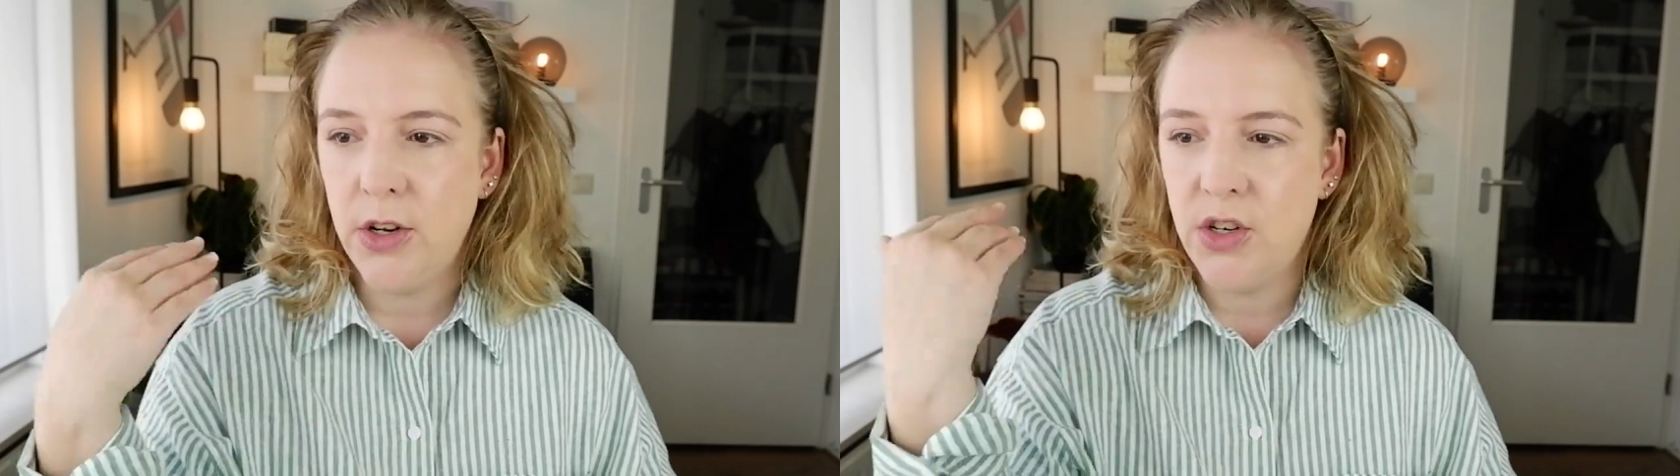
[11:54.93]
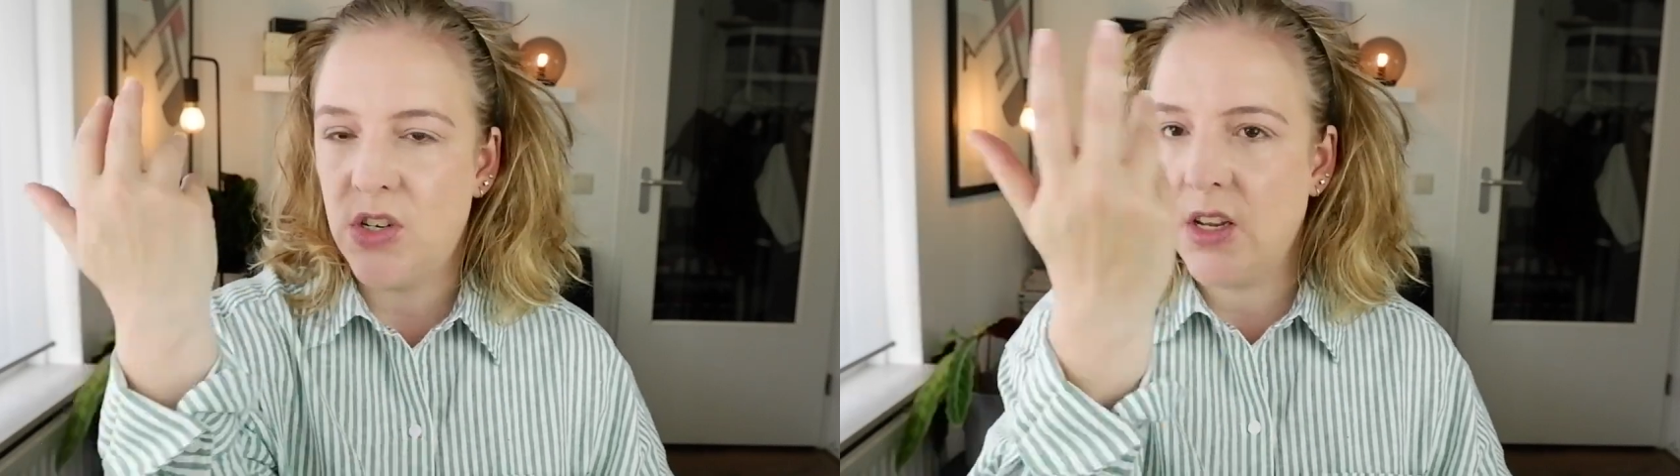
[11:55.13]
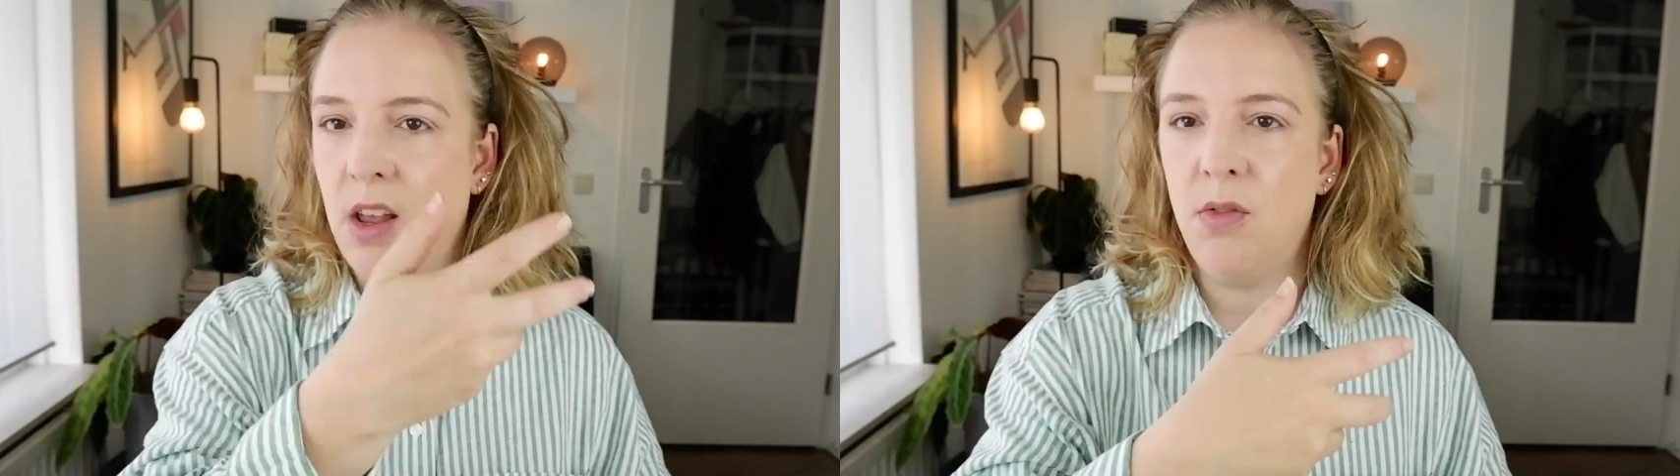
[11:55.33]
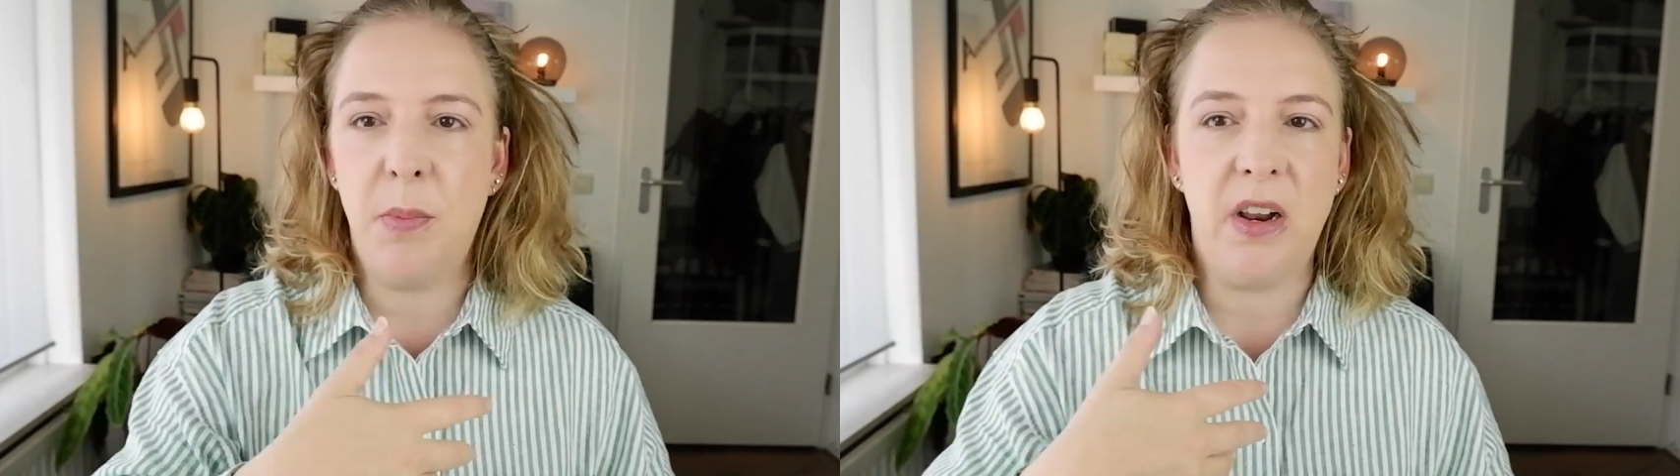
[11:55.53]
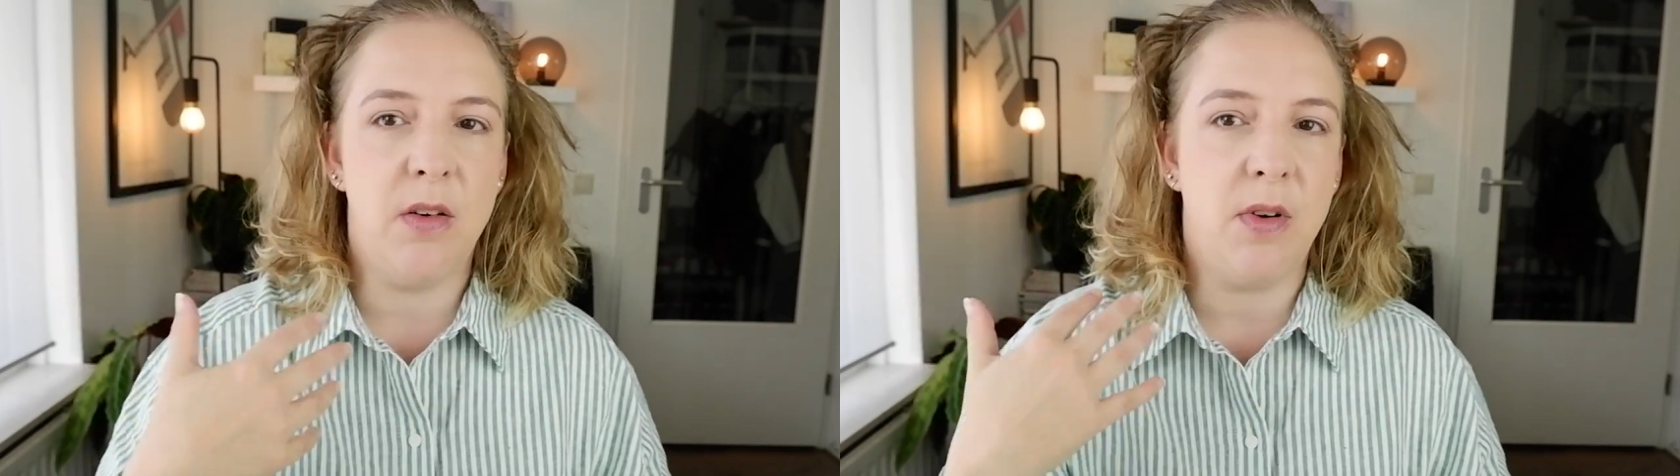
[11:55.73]
just to give a
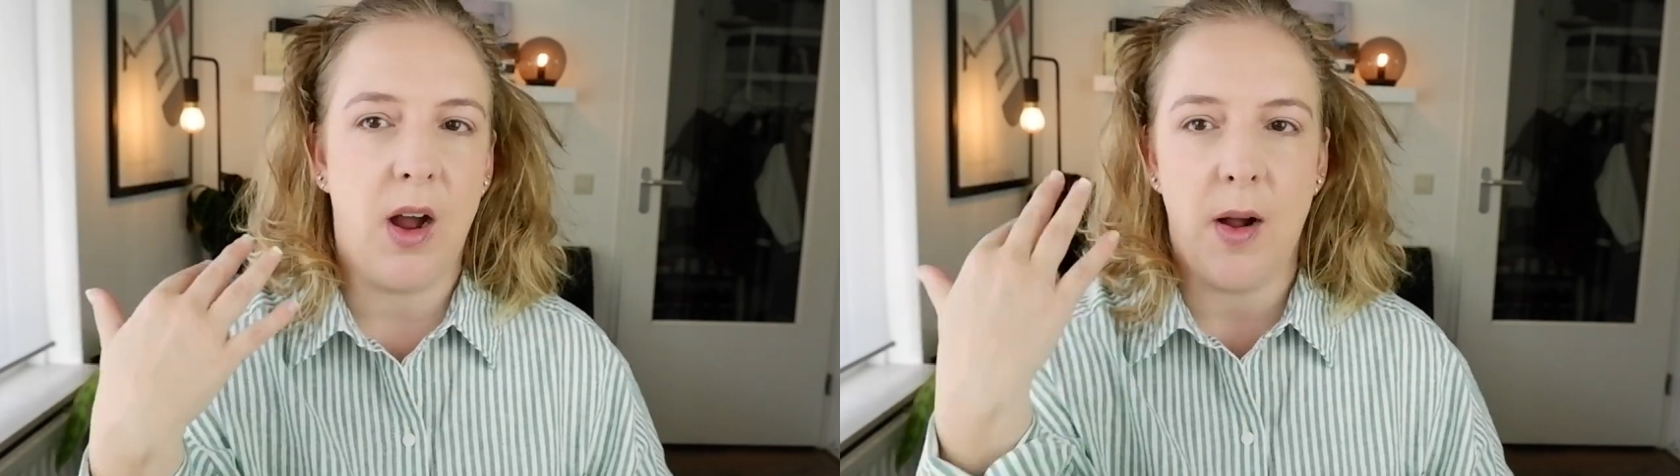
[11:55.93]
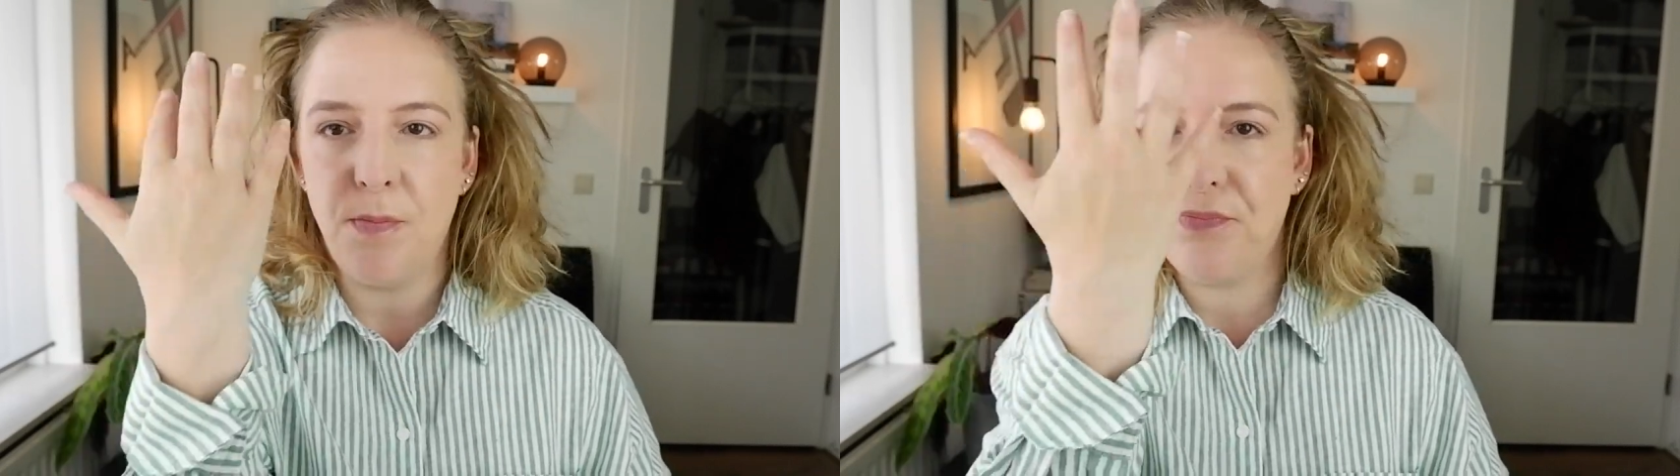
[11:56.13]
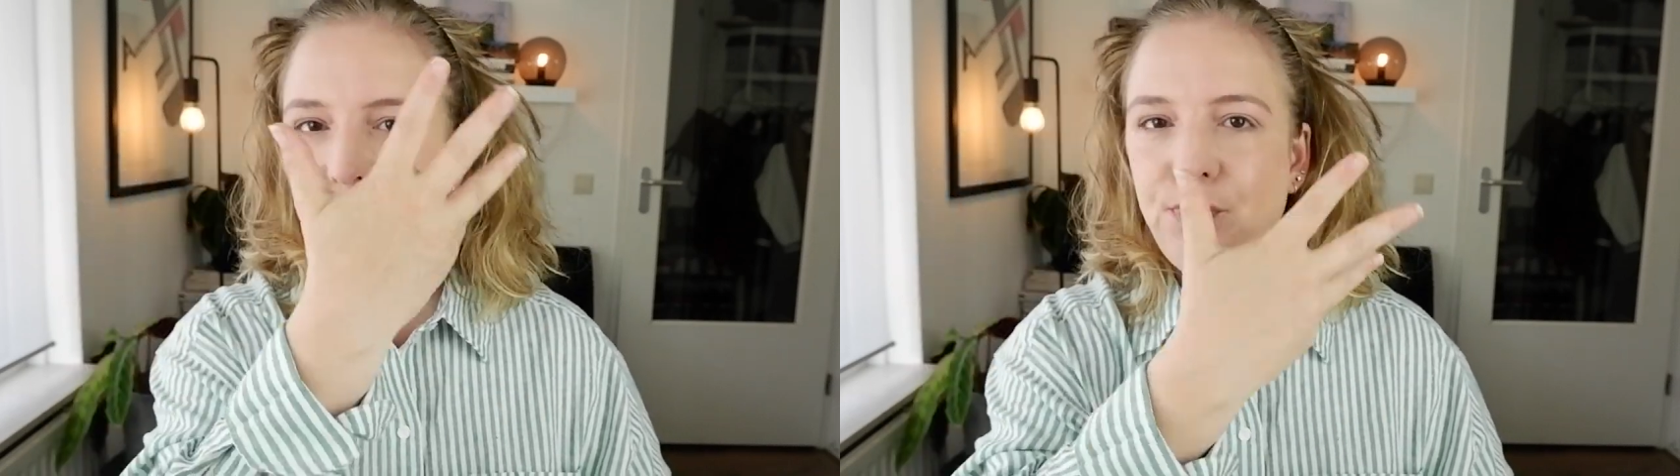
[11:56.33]
bit of a